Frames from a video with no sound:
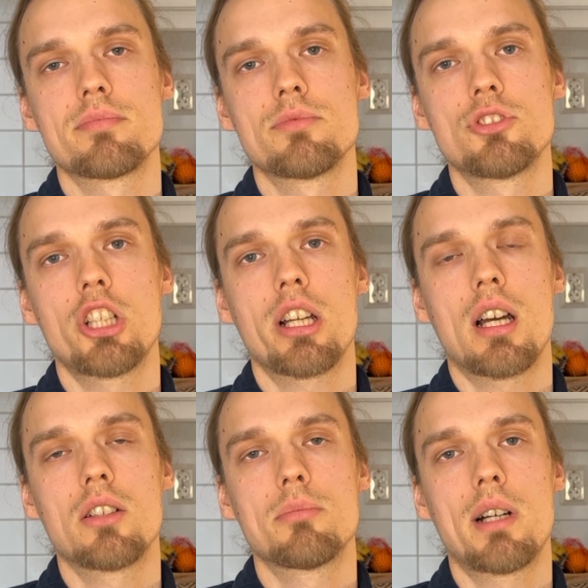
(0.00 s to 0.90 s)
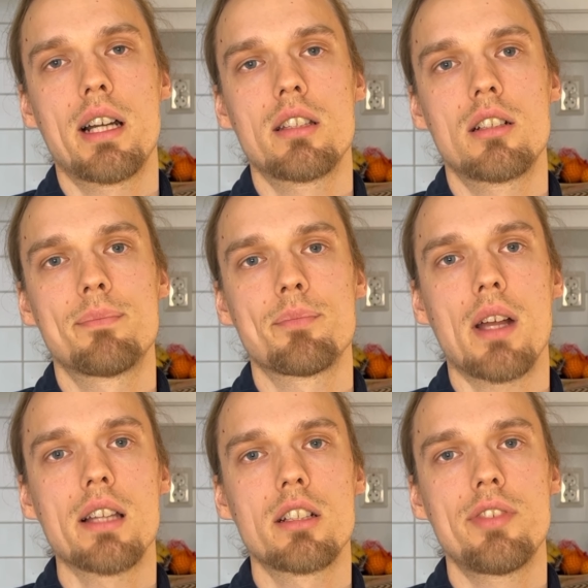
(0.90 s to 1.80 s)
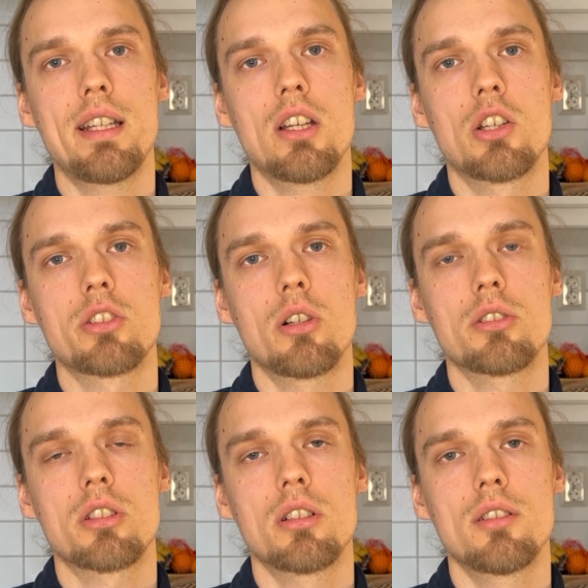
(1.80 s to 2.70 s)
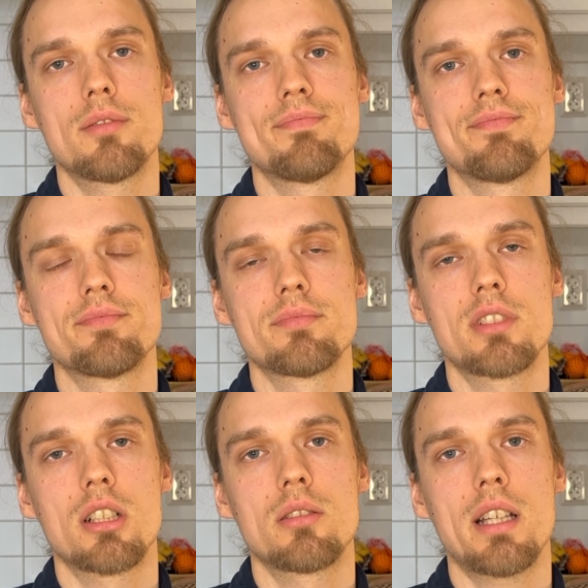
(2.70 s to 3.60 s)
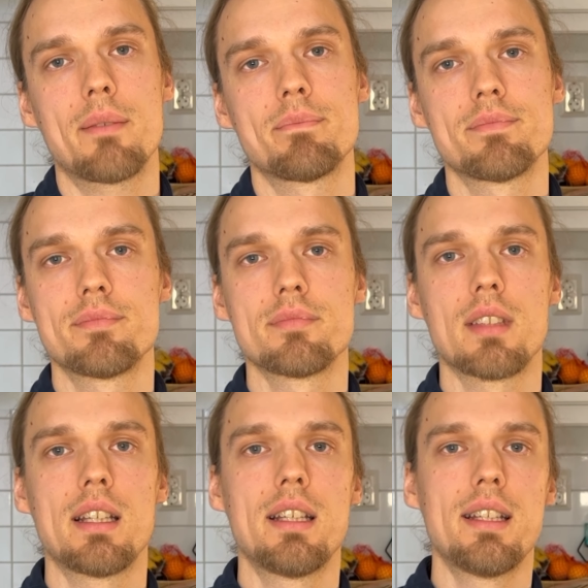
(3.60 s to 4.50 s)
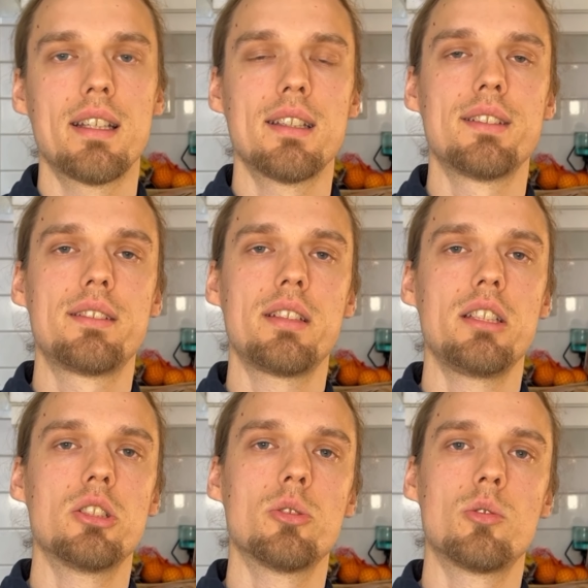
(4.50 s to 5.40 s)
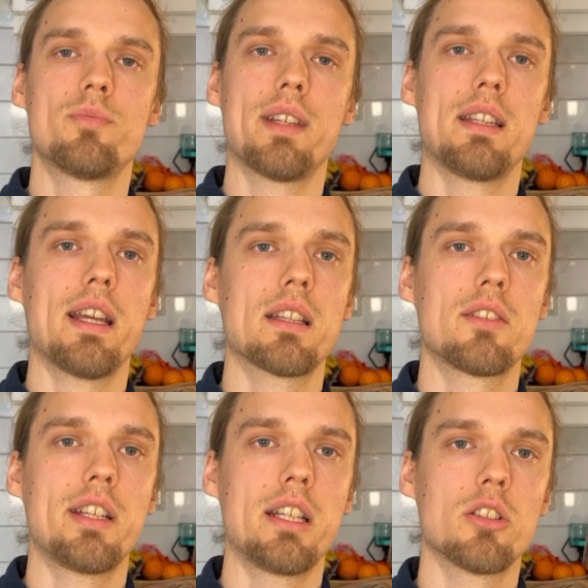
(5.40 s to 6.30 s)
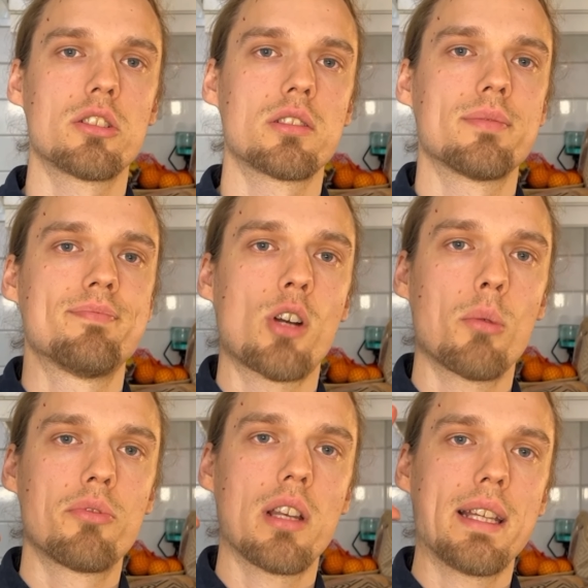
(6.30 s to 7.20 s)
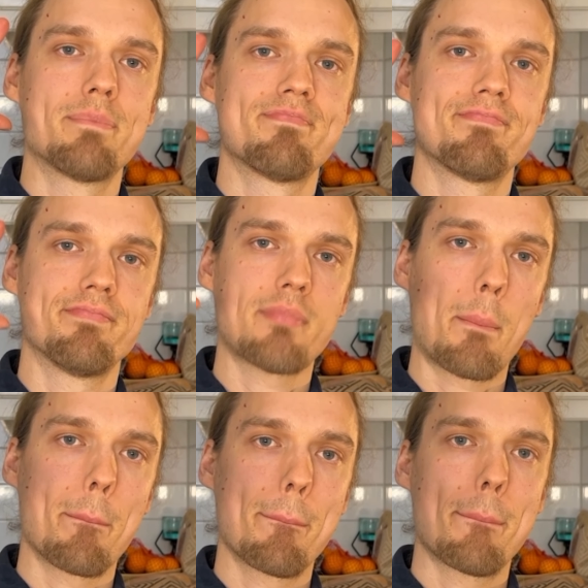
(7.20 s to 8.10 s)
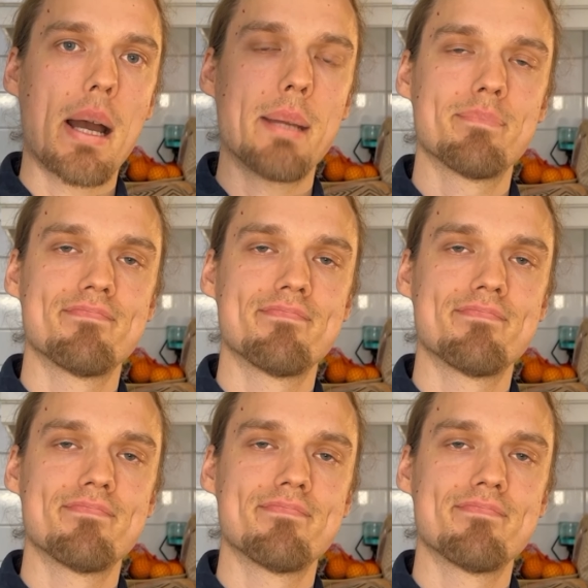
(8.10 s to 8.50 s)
check out my other videos also. So yeah, see you in the other videos, hopefully. Bye.